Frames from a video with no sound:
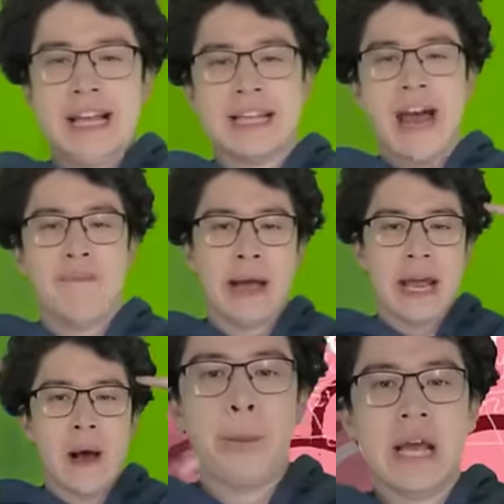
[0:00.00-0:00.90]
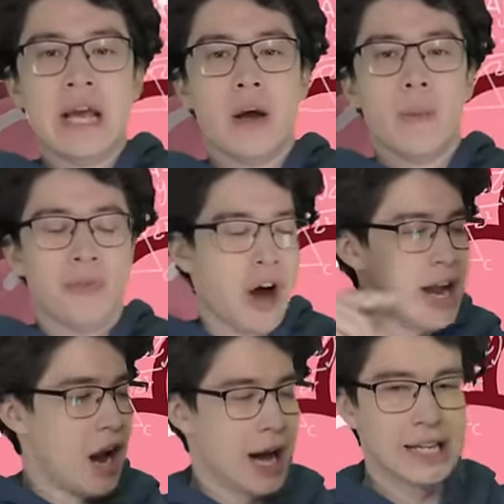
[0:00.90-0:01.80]
it gave me big
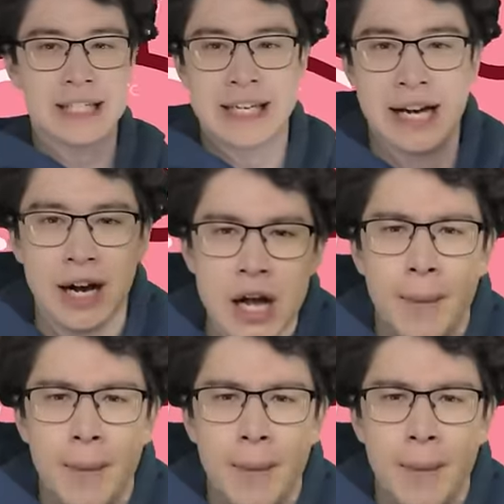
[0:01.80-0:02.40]
brain idea.